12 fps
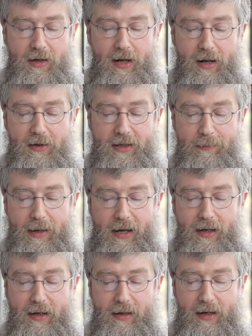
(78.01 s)
clothes peg
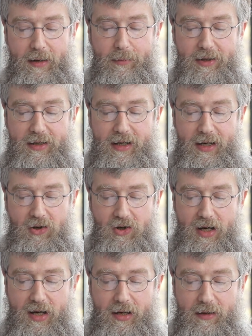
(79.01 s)
clipped to each
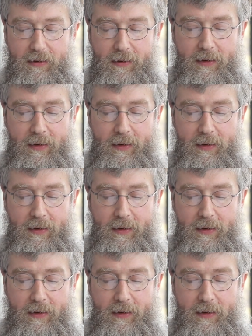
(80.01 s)
ear.